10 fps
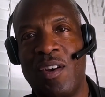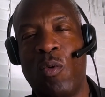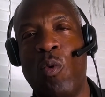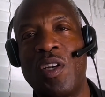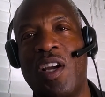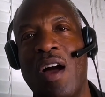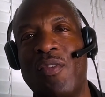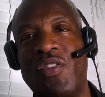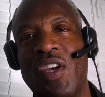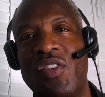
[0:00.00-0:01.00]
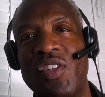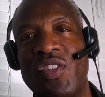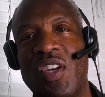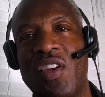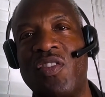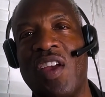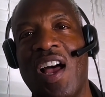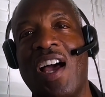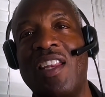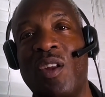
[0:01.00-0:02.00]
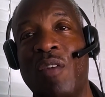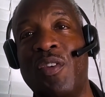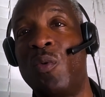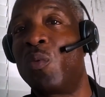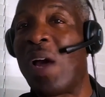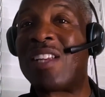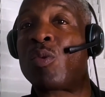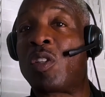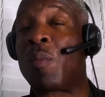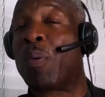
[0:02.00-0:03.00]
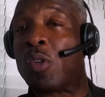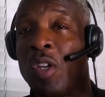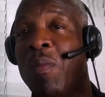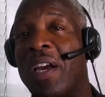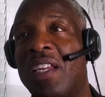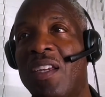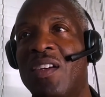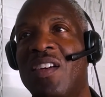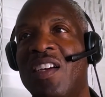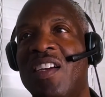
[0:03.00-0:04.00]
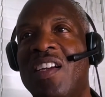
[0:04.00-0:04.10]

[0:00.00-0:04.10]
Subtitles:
One conversation says, I love you. That's what the person might hear.